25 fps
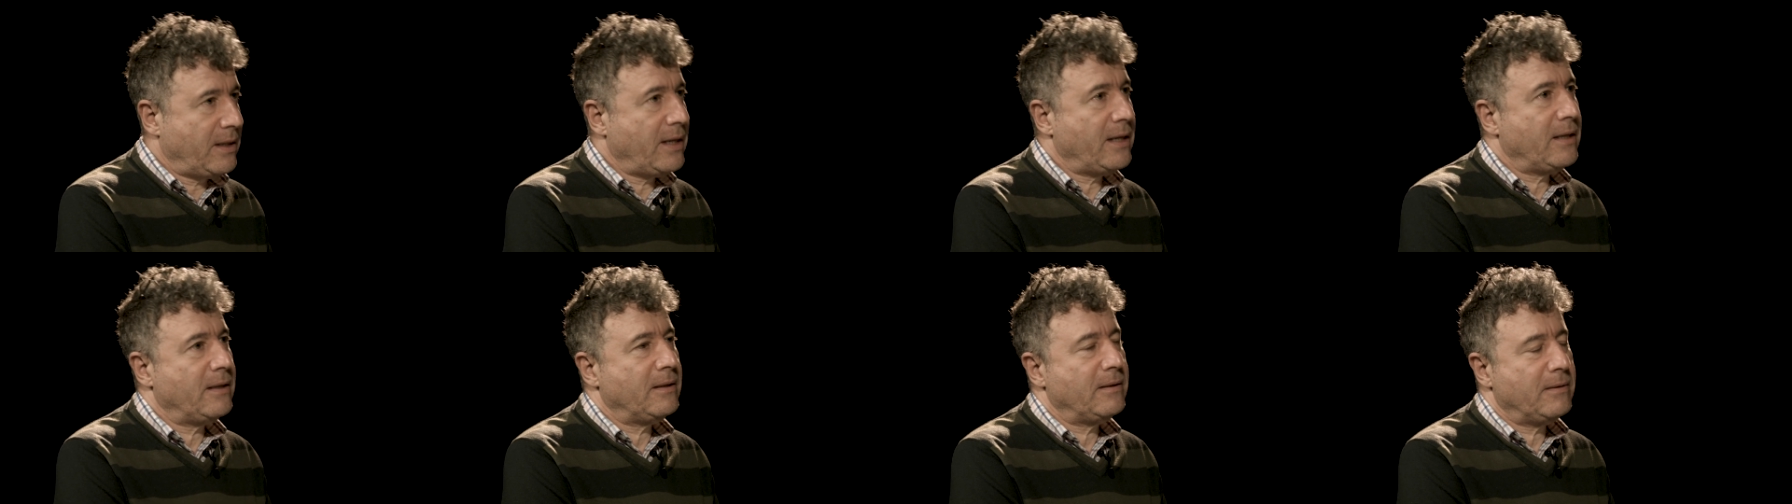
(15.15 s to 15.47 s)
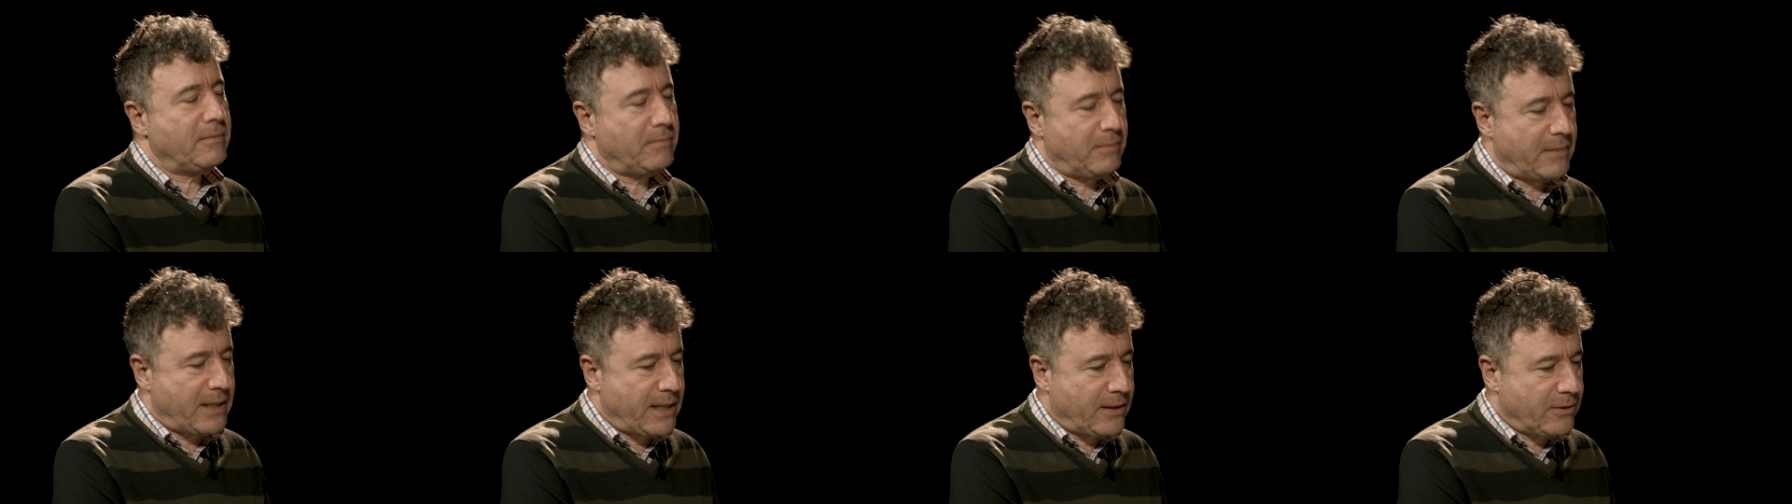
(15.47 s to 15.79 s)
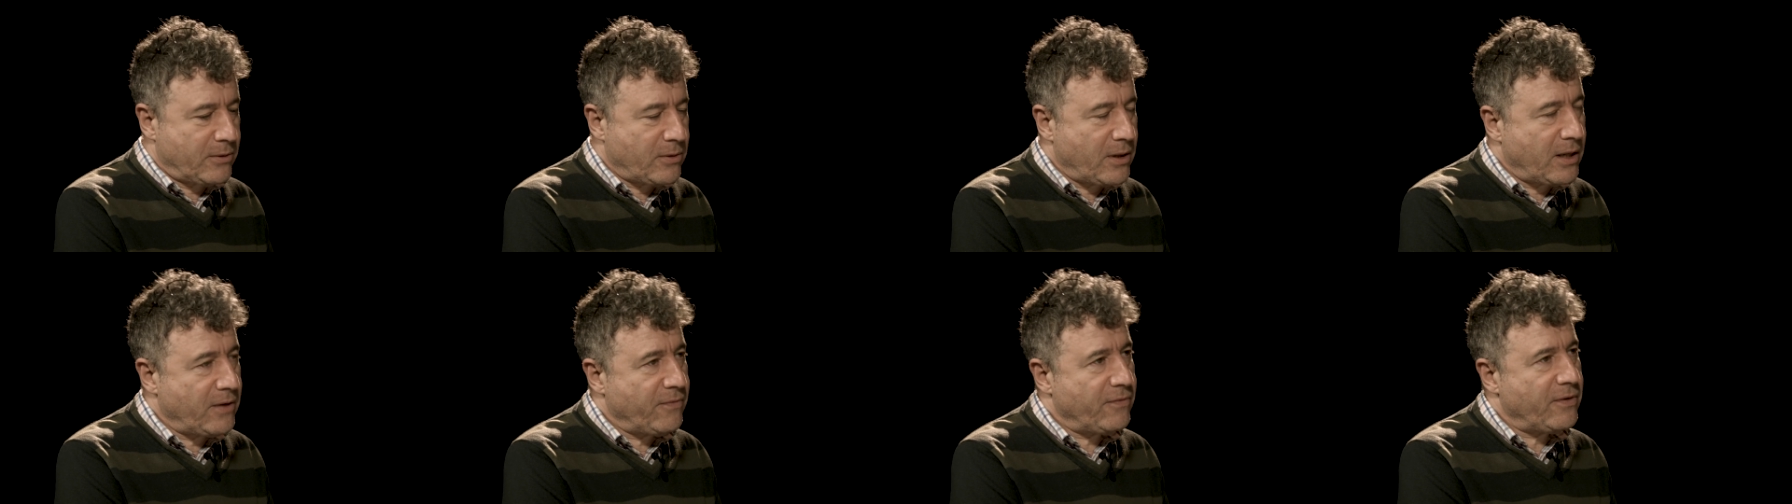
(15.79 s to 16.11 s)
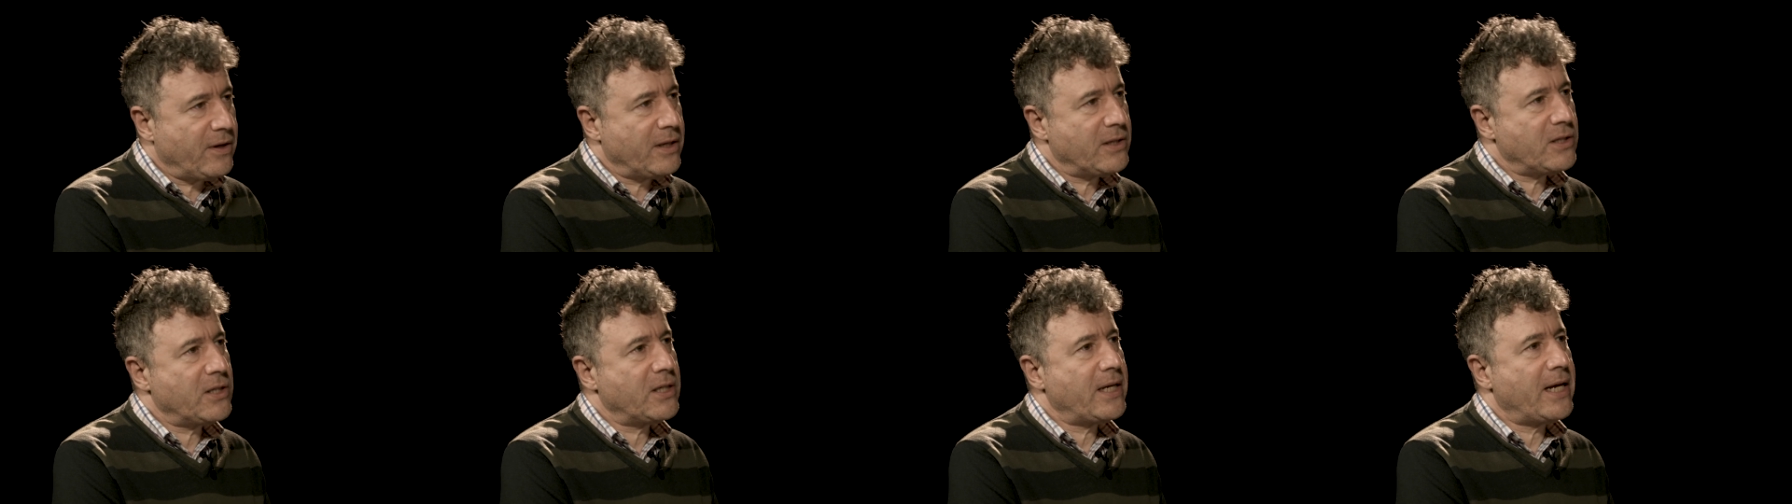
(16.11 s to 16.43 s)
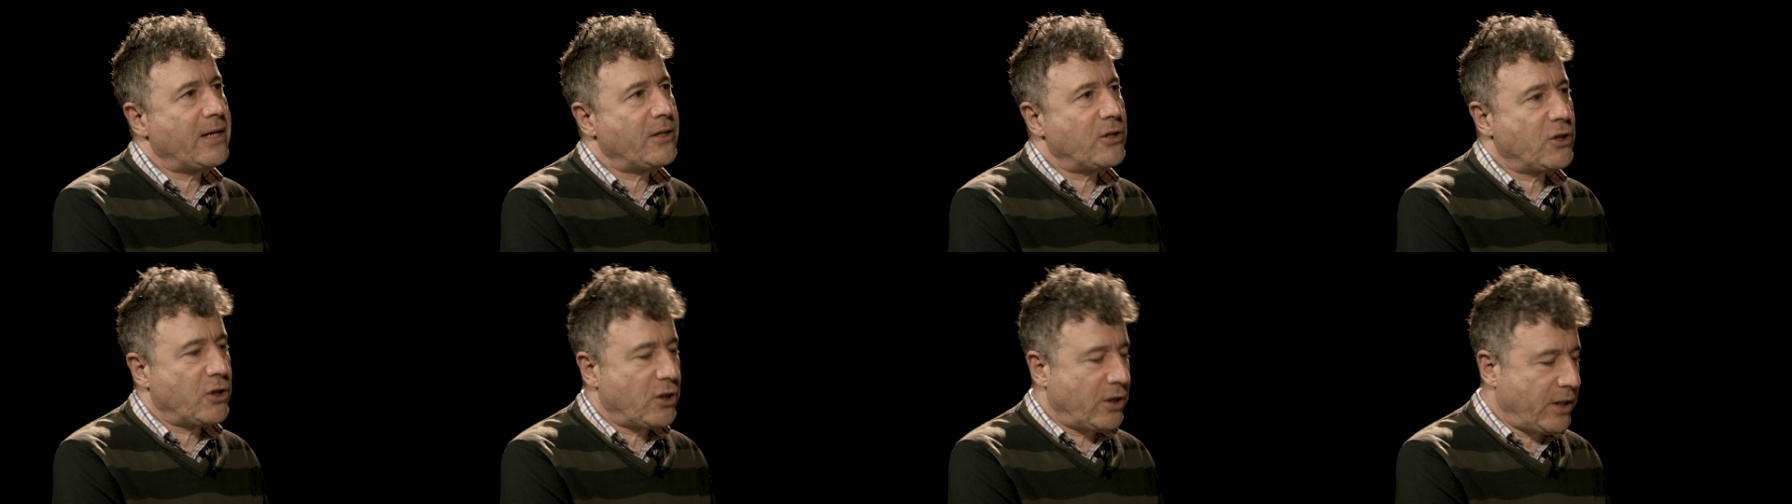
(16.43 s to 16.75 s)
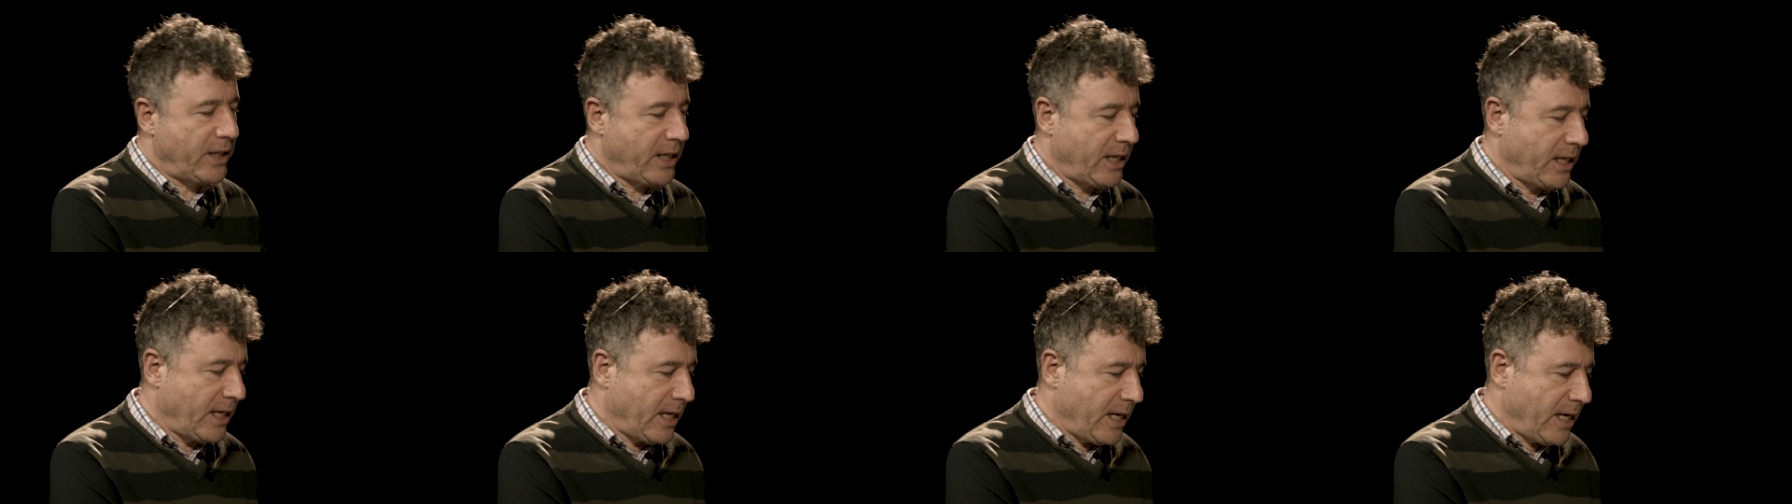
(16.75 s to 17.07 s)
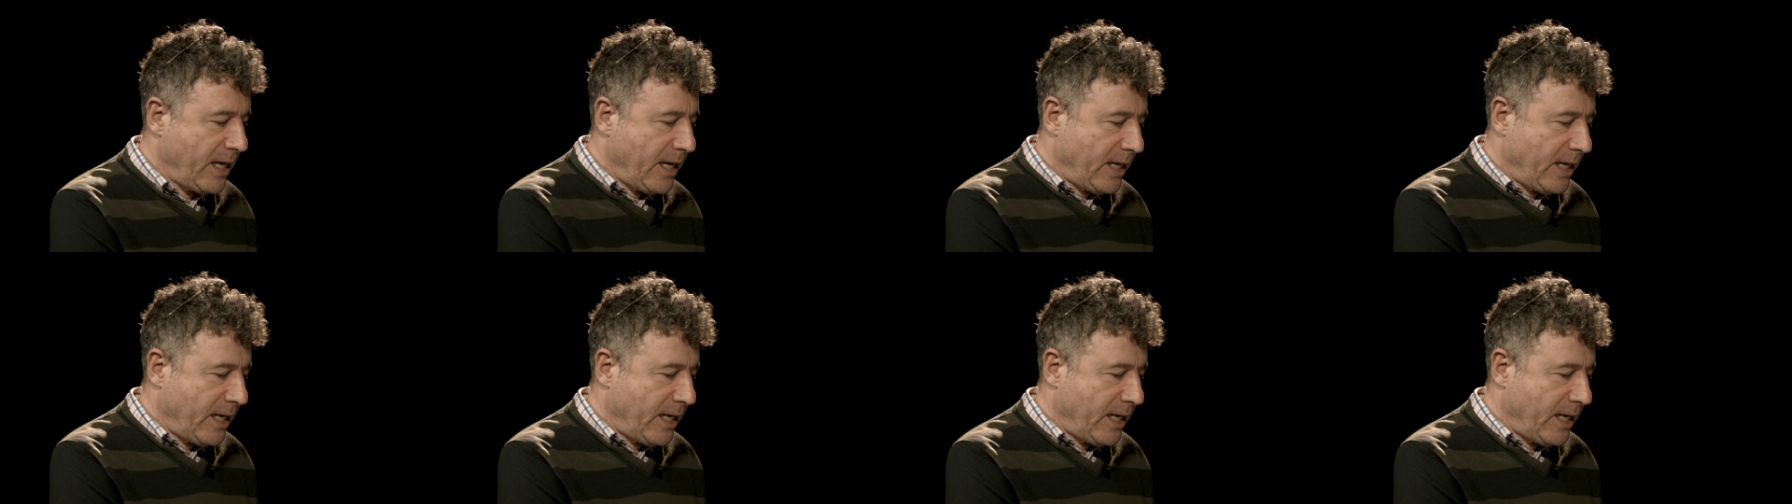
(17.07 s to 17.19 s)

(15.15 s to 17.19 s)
and now 21st century